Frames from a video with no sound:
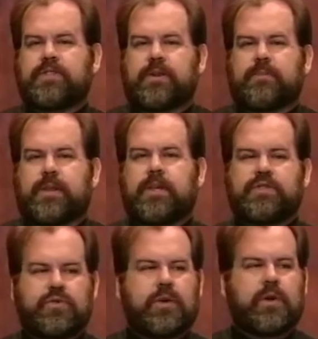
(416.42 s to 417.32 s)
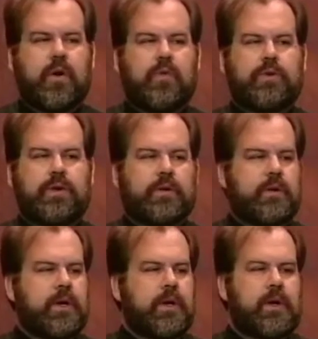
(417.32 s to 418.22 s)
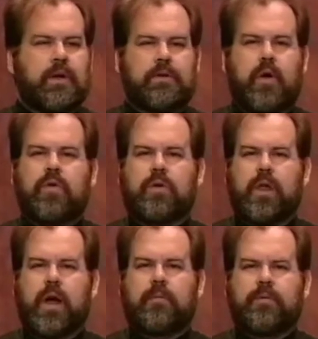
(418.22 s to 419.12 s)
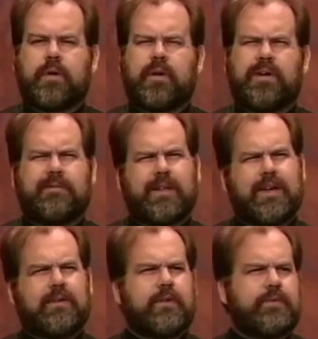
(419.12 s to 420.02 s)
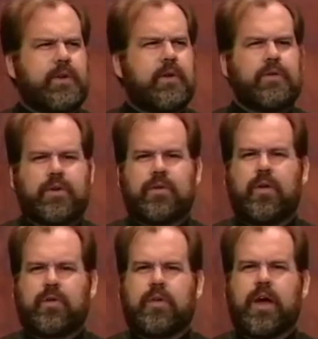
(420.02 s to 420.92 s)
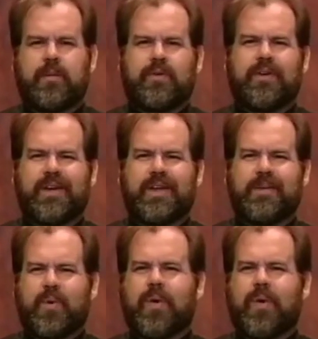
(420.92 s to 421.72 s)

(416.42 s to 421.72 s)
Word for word: That's something that you can go to your uh, local library. Well, I don't know if you can go to your local library